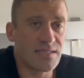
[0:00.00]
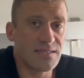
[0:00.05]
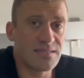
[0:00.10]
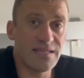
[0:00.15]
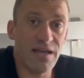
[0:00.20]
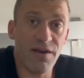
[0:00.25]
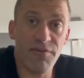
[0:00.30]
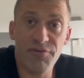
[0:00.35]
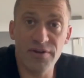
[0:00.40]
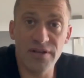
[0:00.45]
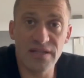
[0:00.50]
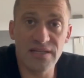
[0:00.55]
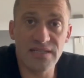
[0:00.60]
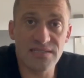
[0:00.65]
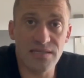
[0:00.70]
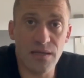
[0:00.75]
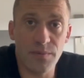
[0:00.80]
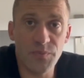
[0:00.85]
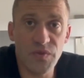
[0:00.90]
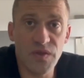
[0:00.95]
Definitely
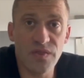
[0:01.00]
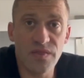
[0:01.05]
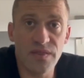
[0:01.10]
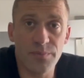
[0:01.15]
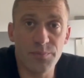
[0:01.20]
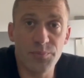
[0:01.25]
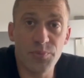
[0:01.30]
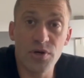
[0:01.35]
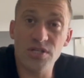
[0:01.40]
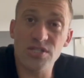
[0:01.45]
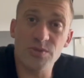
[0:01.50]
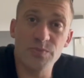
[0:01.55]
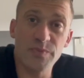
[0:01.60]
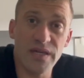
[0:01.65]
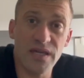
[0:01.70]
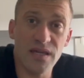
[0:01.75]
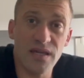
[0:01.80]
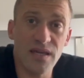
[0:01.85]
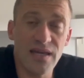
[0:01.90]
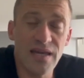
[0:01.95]
something that puts
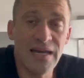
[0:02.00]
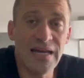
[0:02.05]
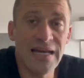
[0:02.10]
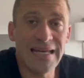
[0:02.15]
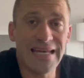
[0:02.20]
me